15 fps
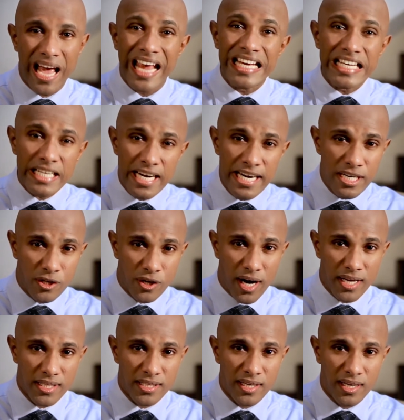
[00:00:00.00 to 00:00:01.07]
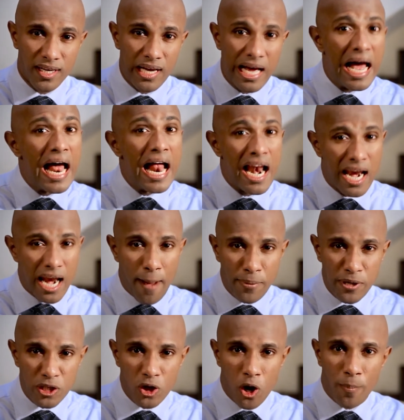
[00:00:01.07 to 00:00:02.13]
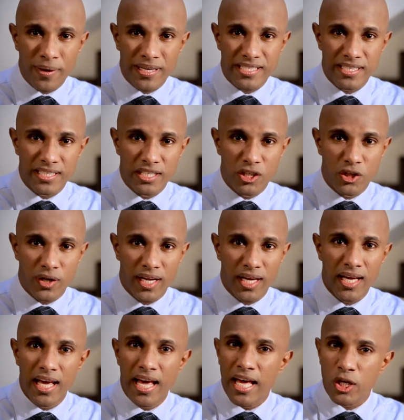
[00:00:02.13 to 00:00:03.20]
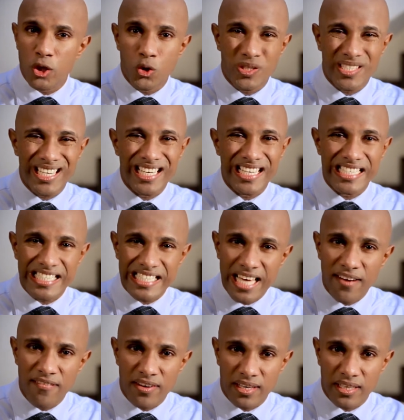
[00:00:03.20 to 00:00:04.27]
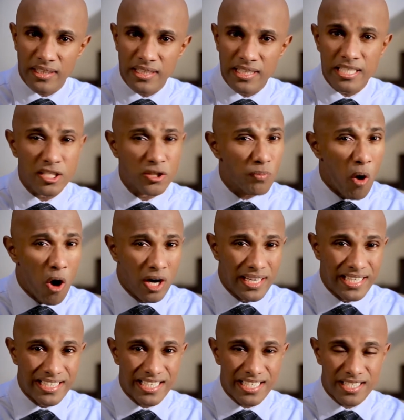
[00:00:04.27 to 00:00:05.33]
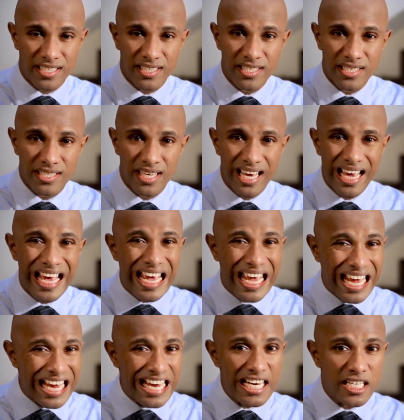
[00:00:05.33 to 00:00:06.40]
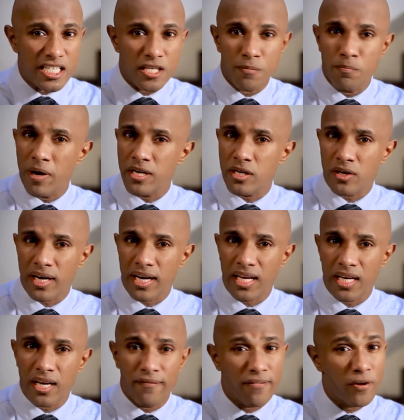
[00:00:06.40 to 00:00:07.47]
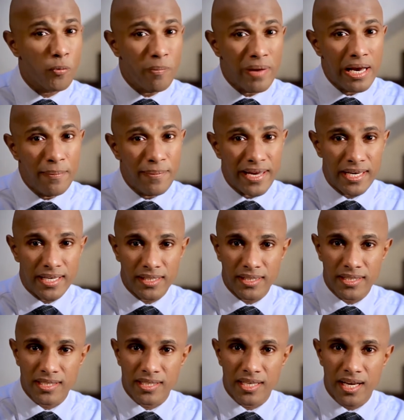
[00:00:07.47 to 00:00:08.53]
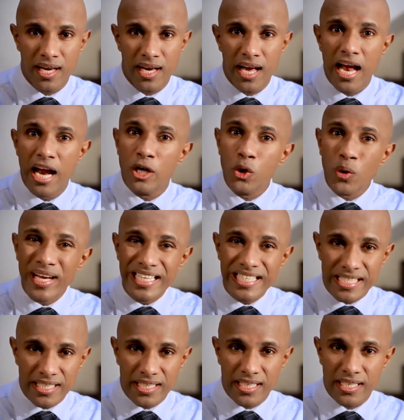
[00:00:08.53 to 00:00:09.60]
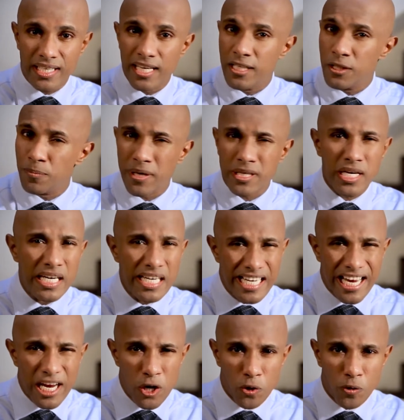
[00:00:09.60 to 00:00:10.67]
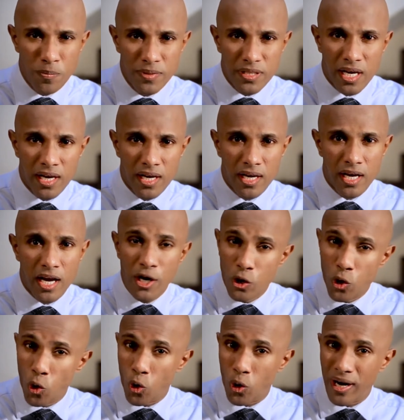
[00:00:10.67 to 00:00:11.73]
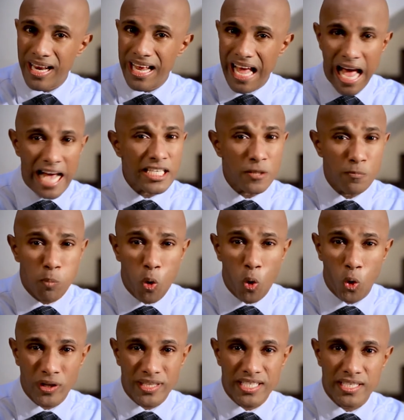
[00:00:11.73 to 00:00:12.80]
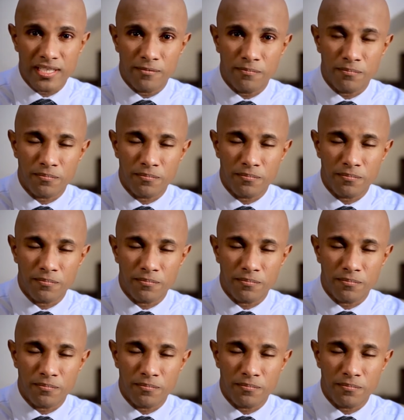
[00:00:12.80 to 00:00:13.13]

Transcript: In contrast, laparoscopic surgery uses several small incisions, each measuring a few millimeters, to insert special tubes known as ports.